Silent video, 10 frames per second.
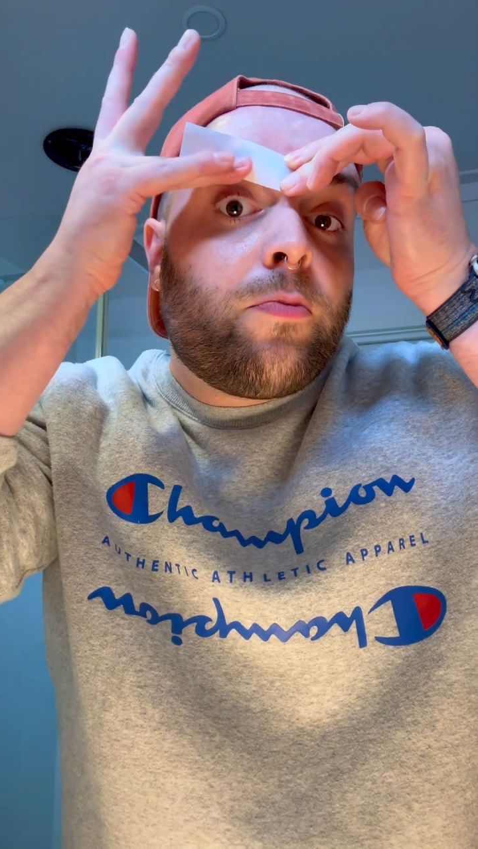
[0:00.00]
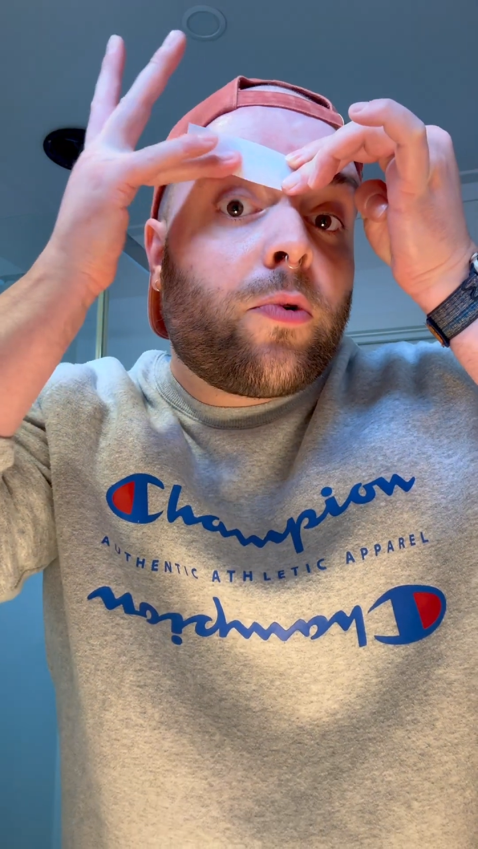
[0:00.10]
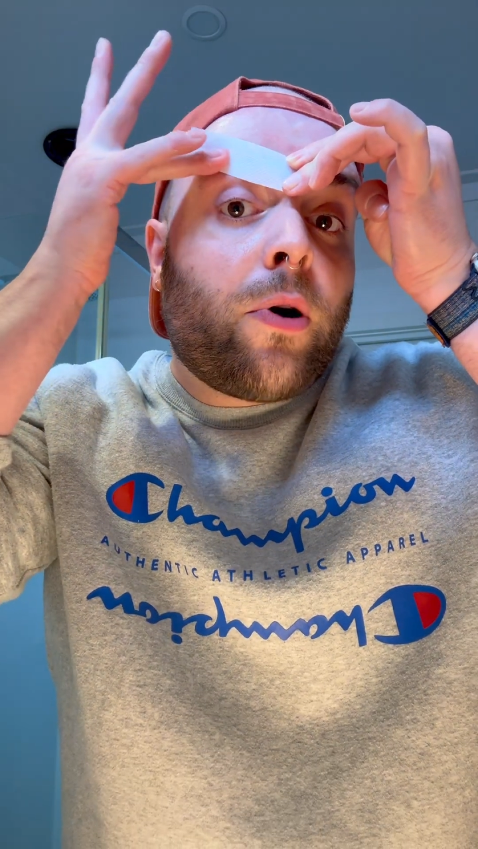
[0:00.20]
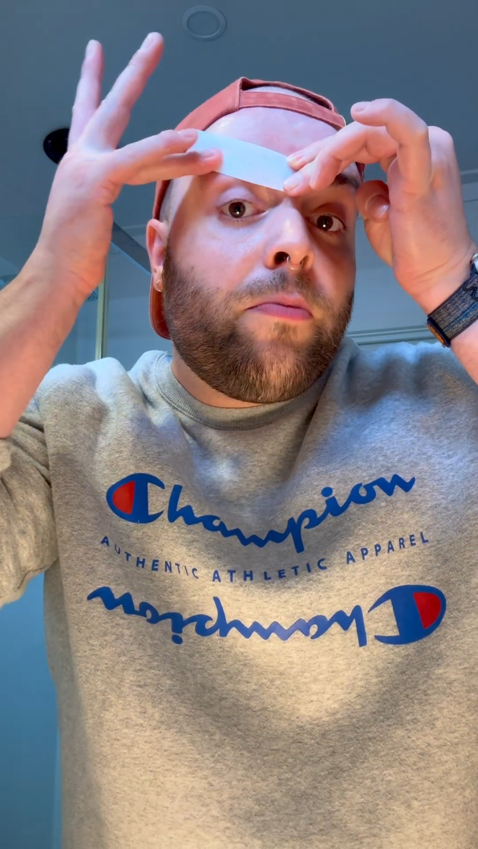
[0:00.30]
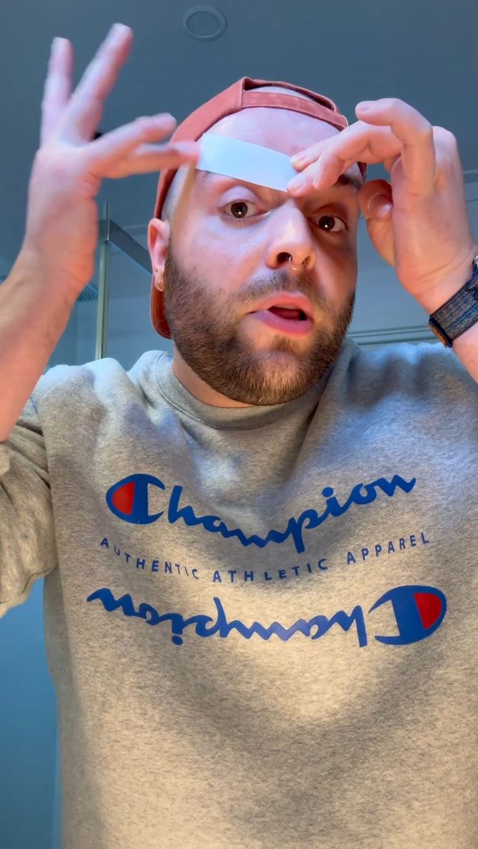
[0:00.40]

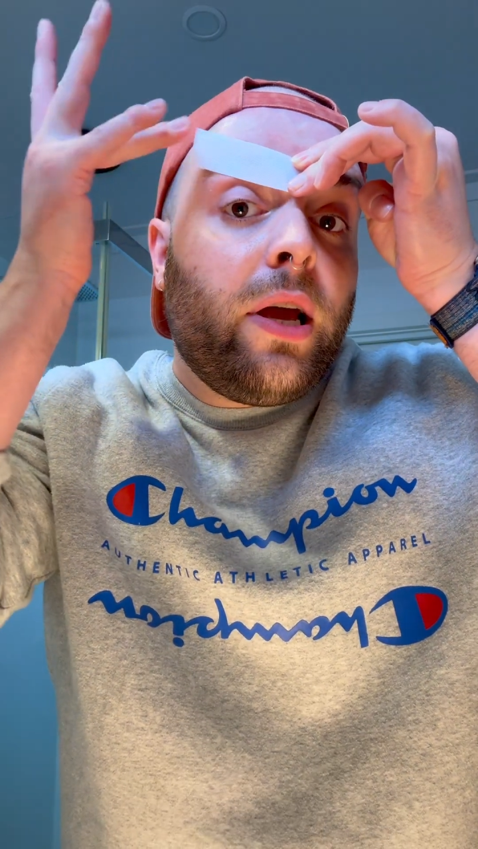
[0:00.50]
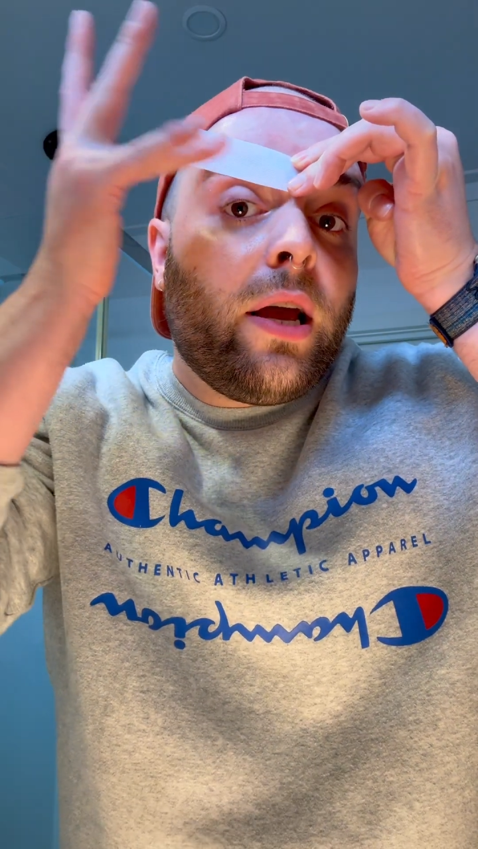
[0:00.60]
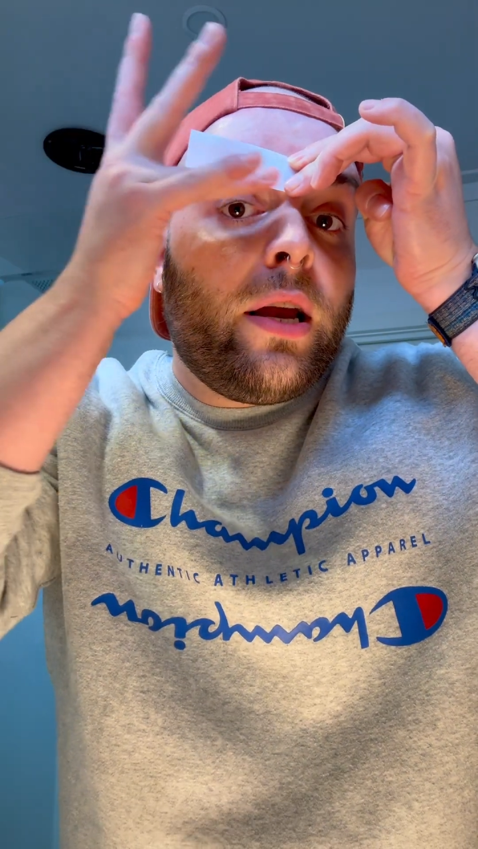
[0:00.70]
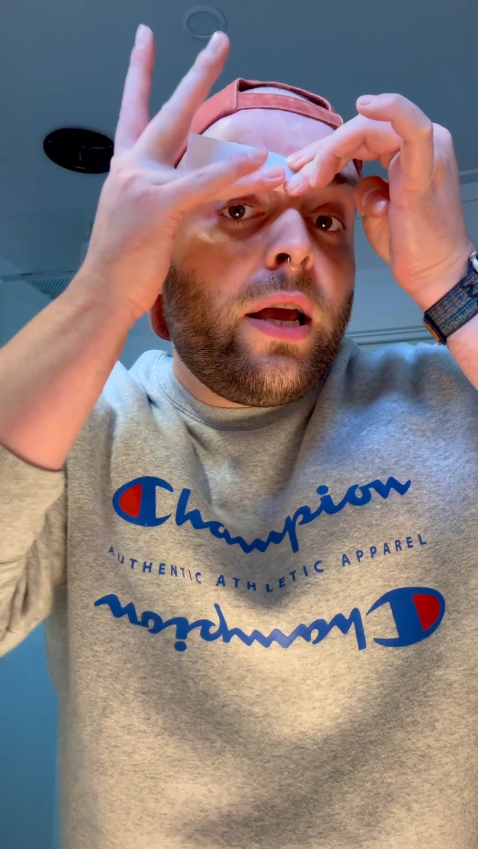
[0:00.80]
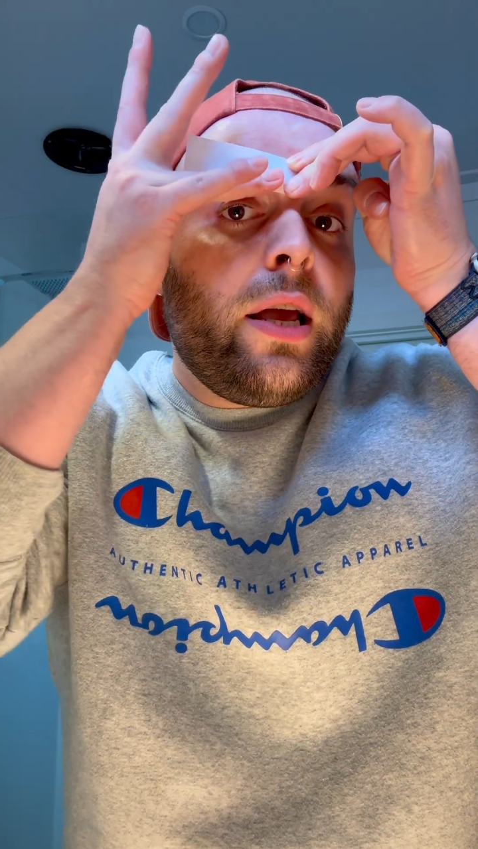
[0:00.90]
properly
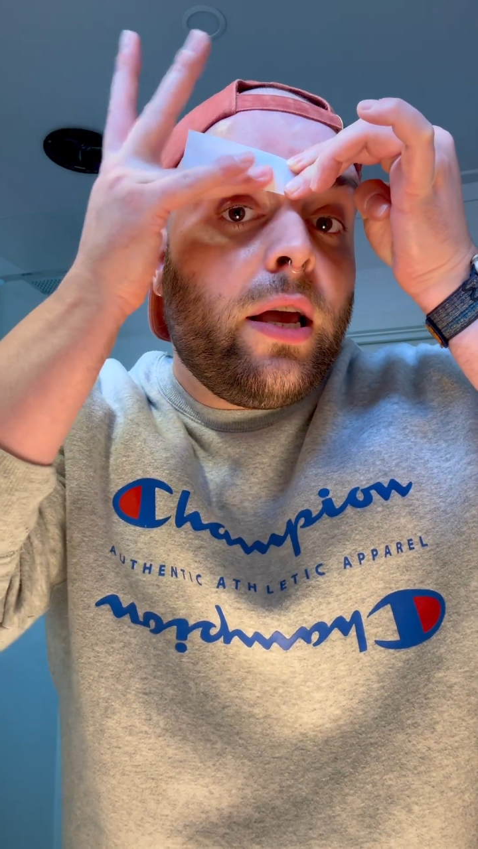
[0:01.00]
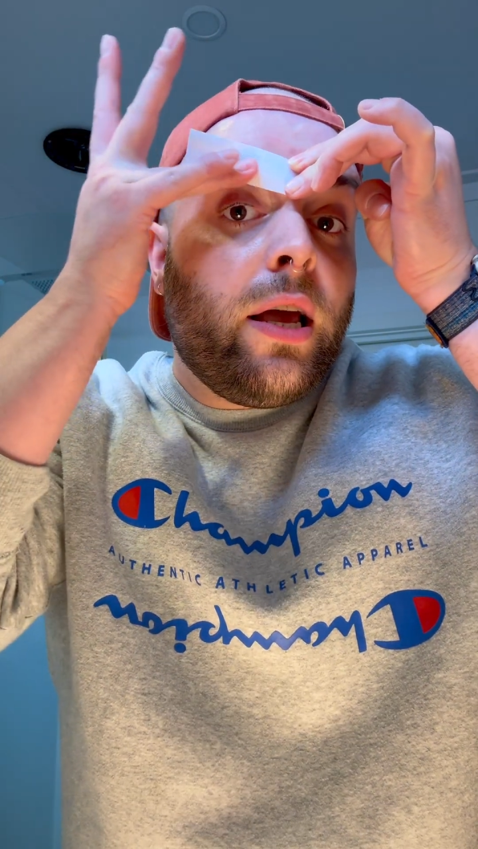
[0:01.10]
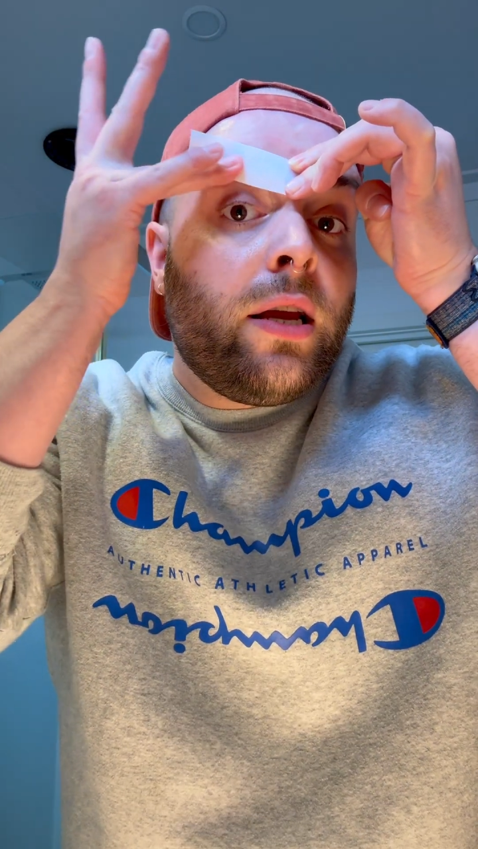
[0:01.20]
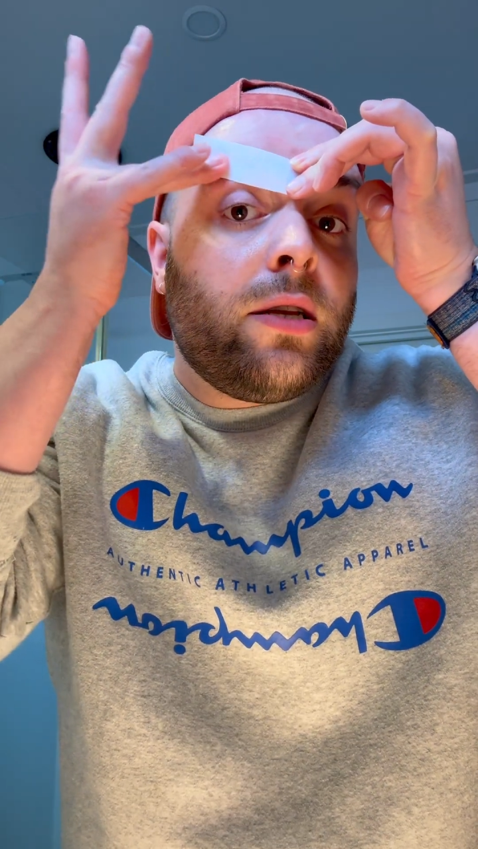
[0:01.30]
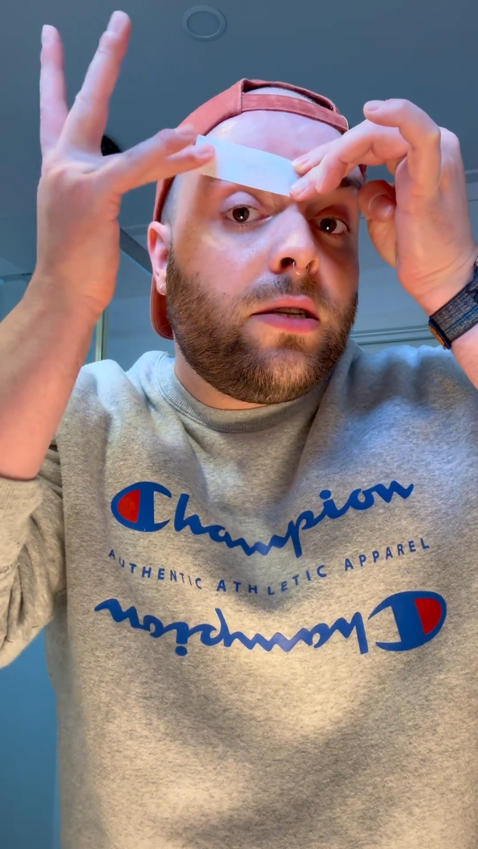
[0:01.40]

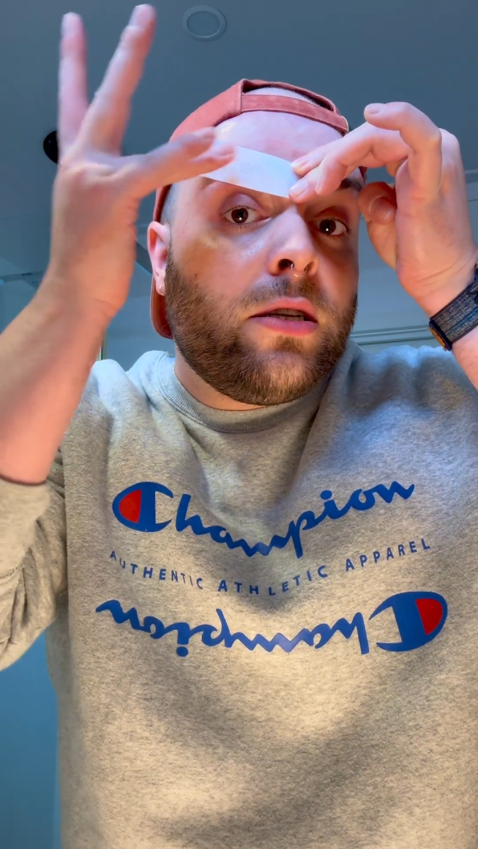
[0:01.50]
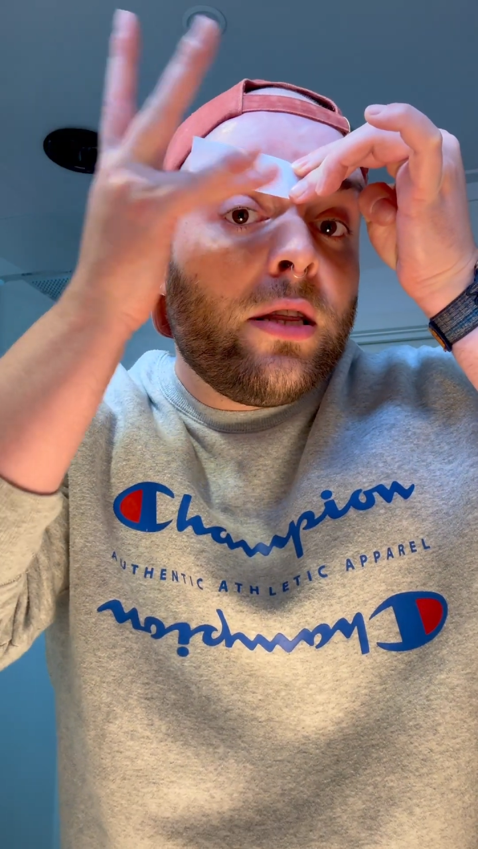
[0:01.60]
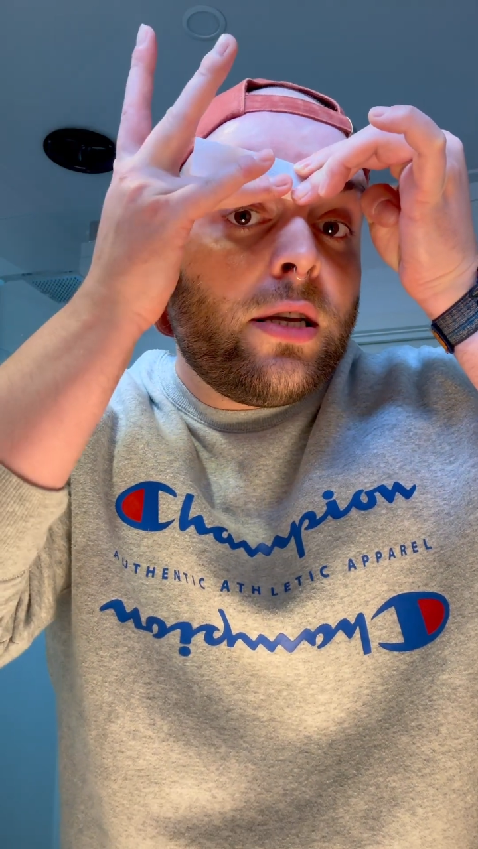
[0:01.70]
adhered to the